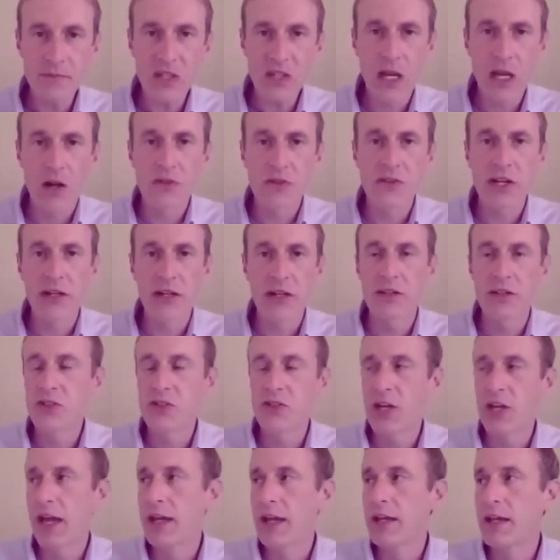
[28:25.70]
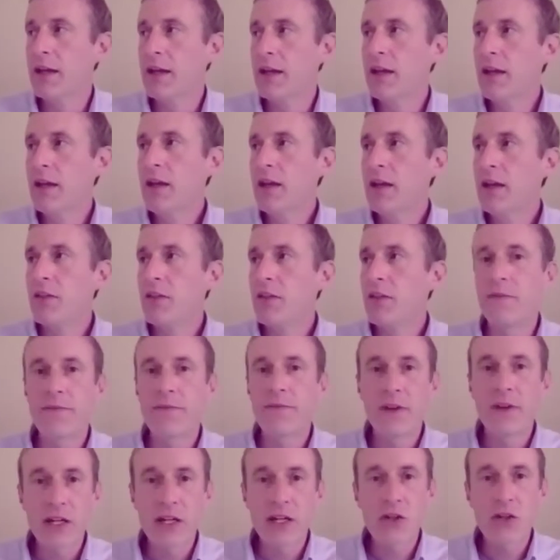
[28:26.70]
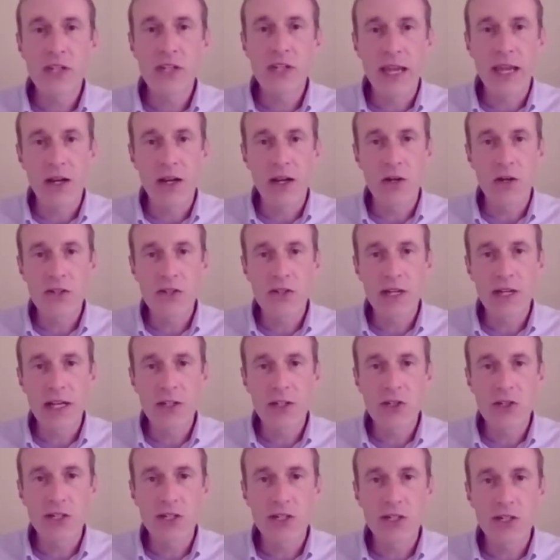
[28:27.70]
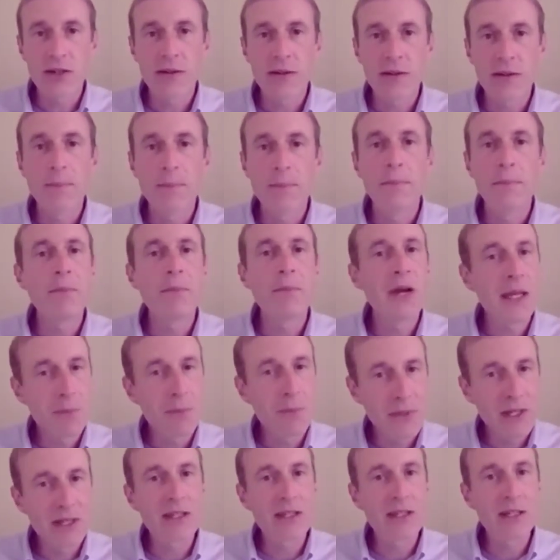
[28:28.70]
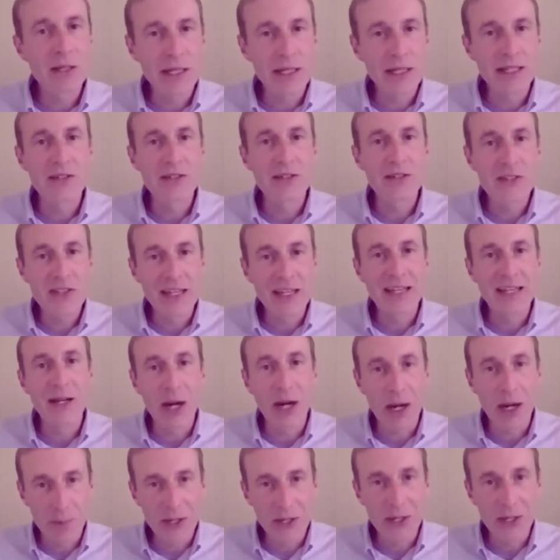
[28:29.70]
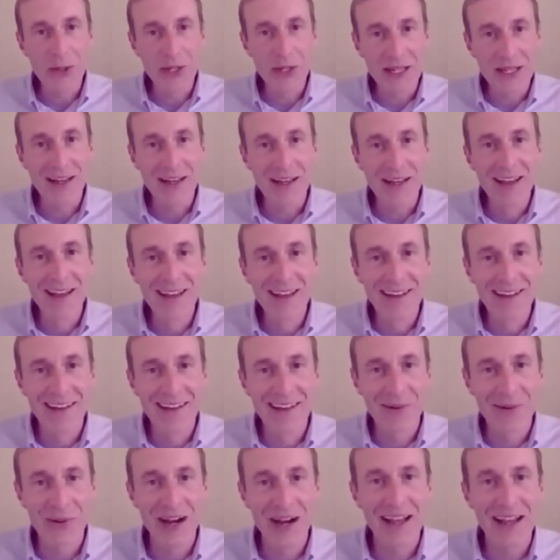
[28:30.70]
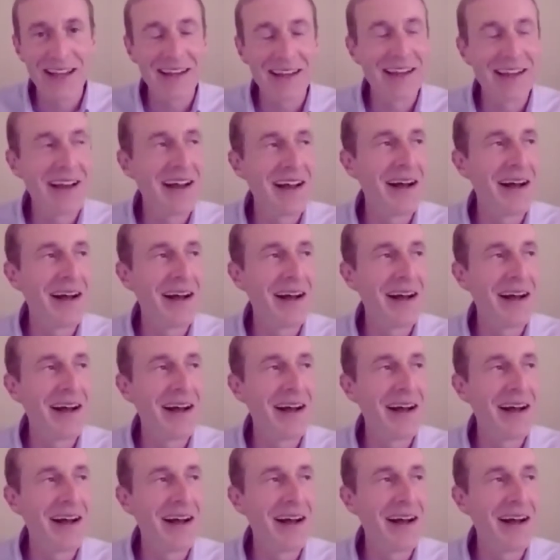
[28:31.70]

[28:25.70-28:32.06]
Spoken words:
I'll tell you, Jay, the finger scanners next year might be the cleanest thing in our building, right?